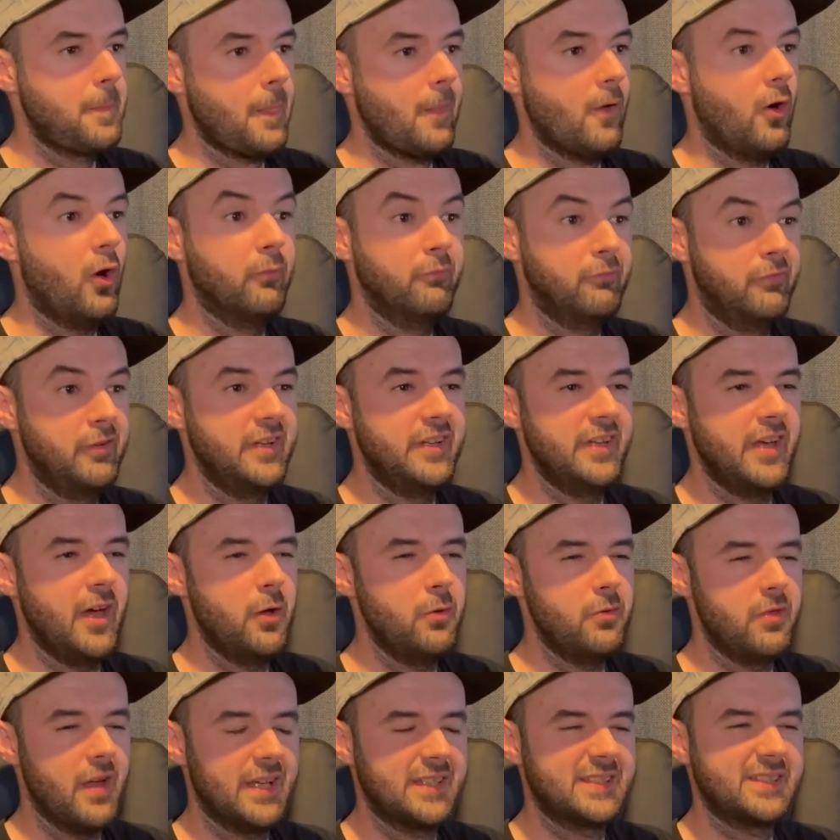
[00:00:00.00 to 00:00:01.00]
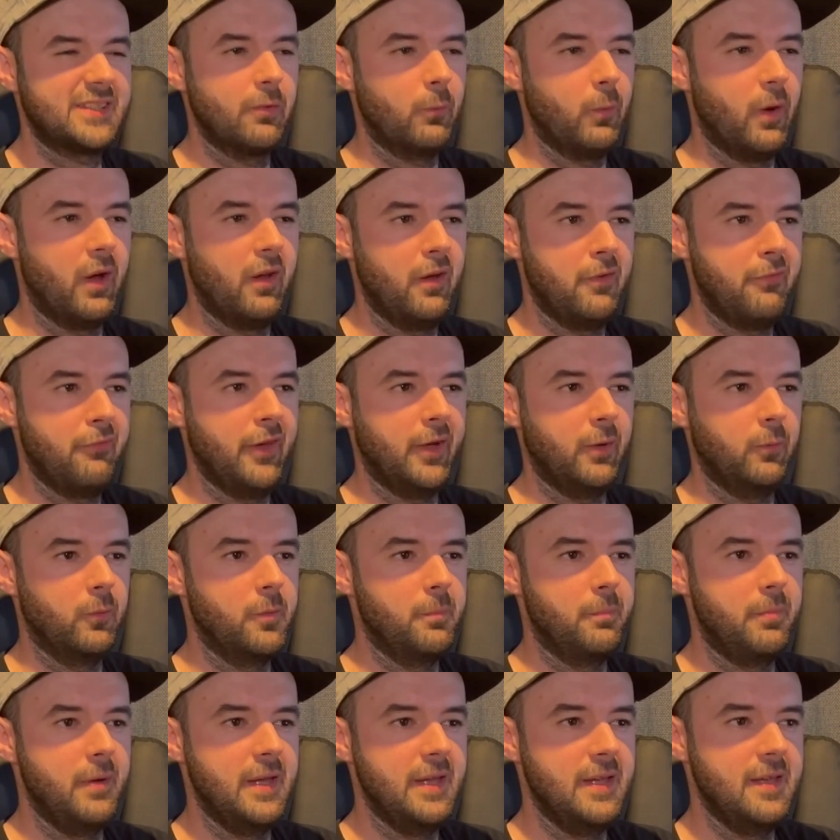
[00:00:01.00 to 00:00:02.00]
on video. That's the one I think
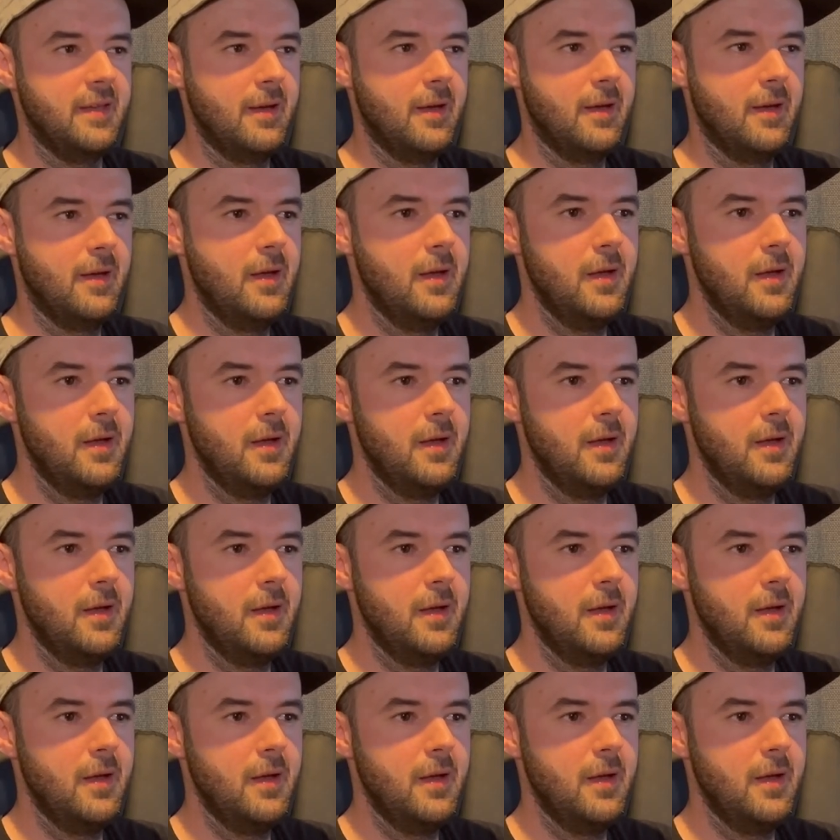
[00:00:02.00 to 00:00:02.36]
would be